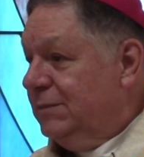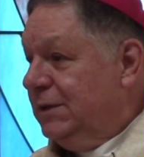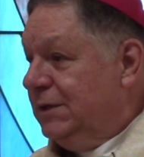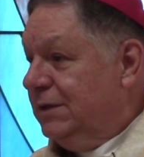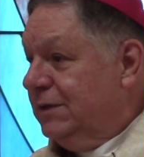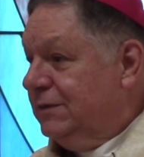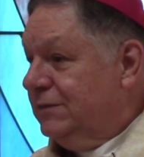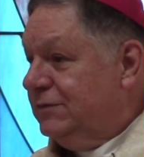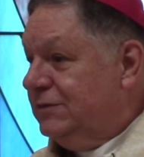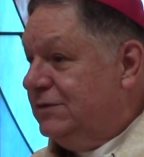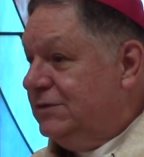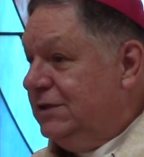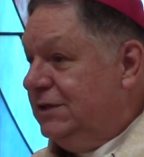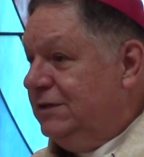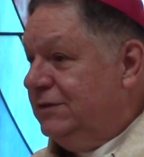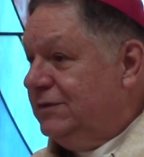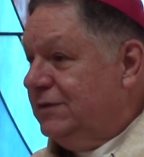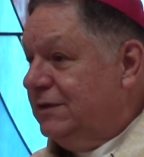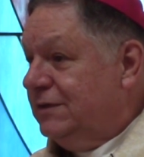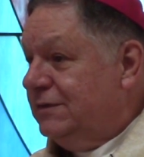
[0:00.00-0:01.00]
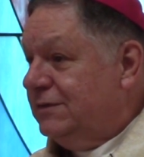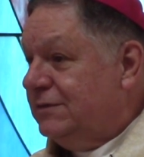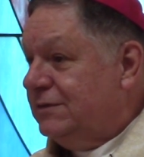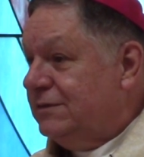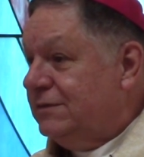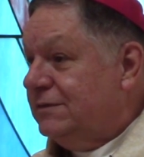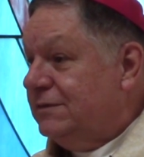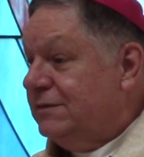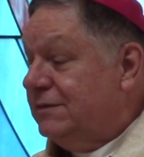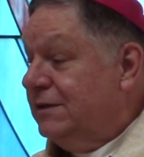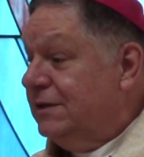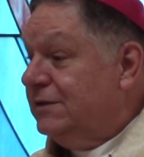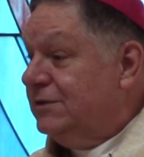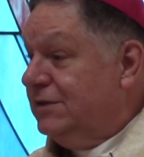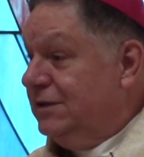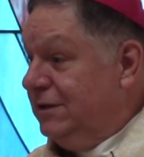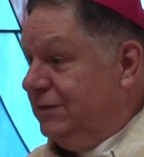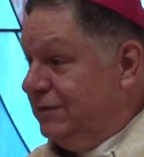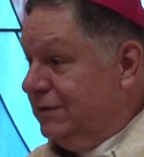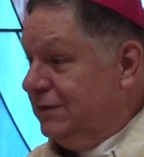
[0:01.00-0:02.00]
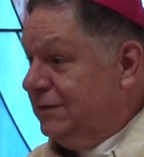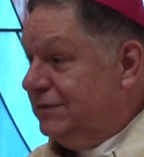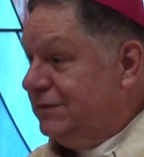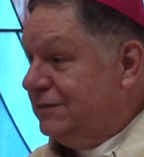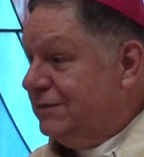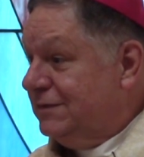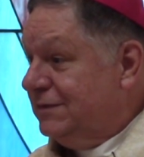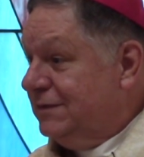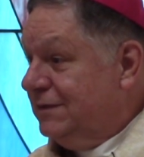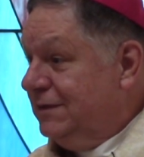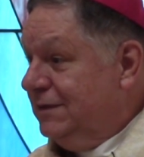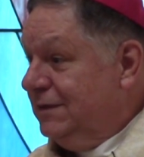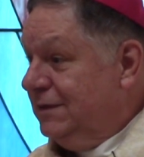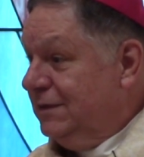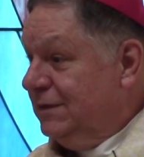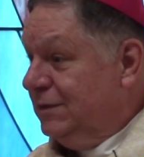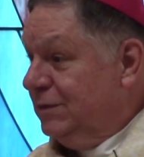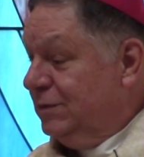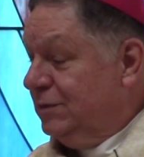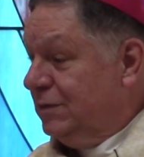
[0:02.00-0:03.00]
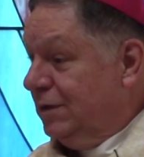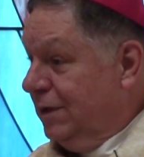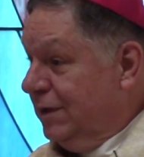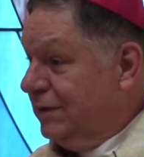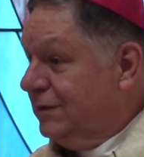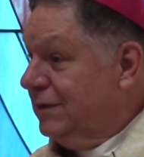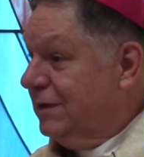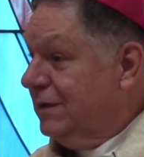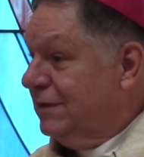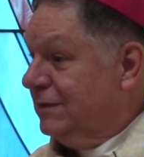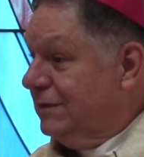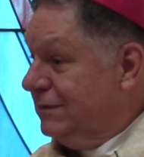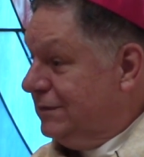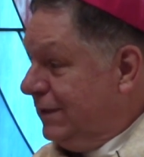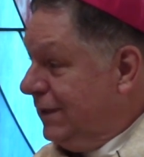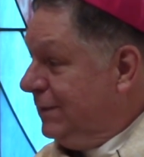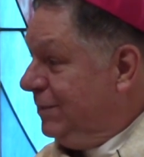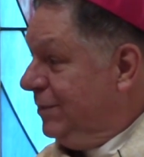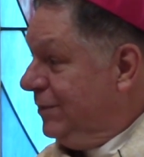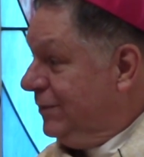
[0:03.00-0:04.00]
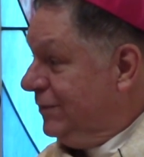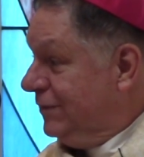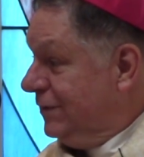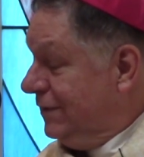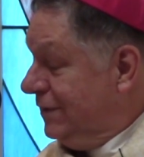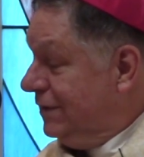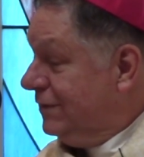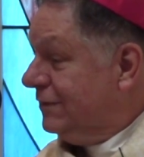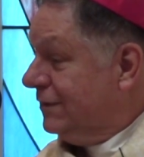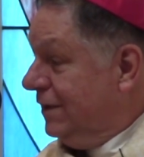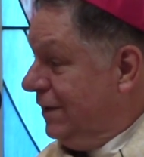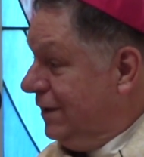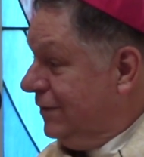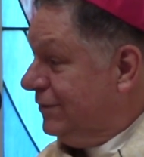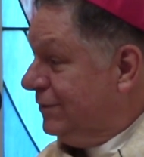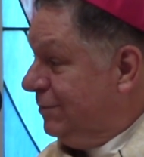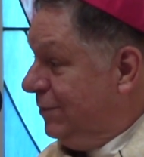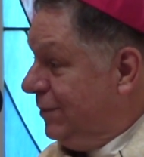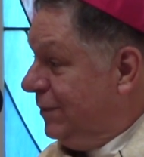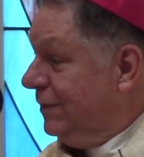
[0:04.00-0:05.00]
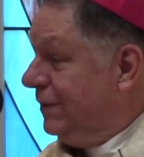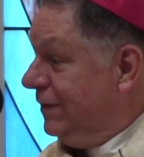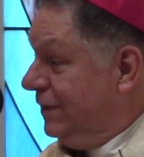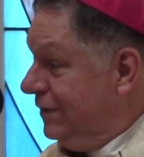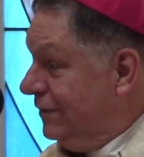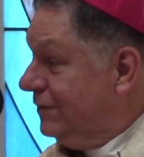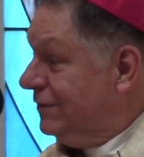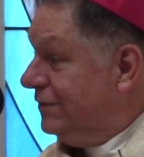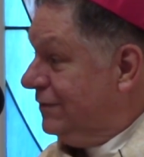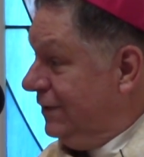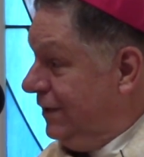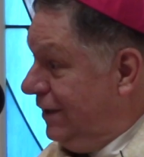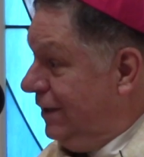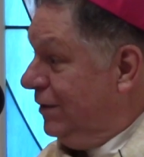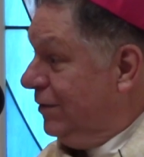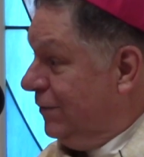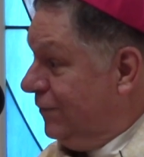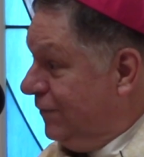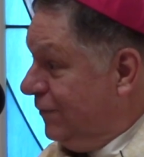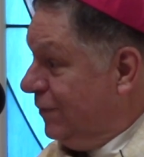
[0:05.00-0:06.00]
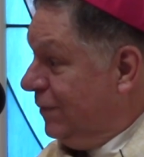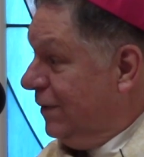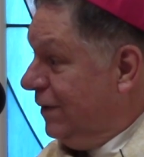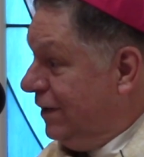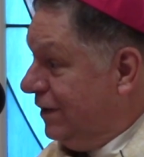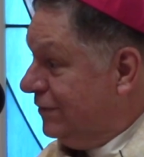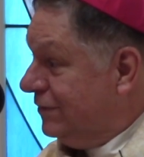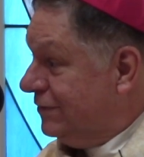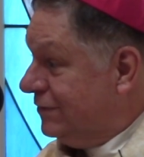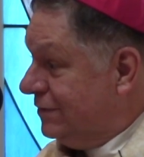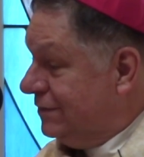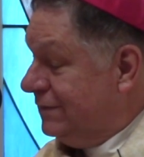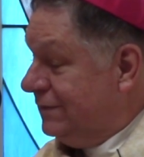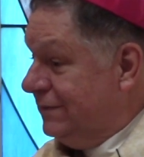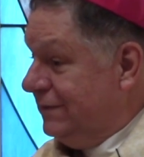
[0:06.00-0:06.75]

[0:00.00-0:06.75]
Because Jesus, the Jesus, who talked to the disciples in this gospel is here for us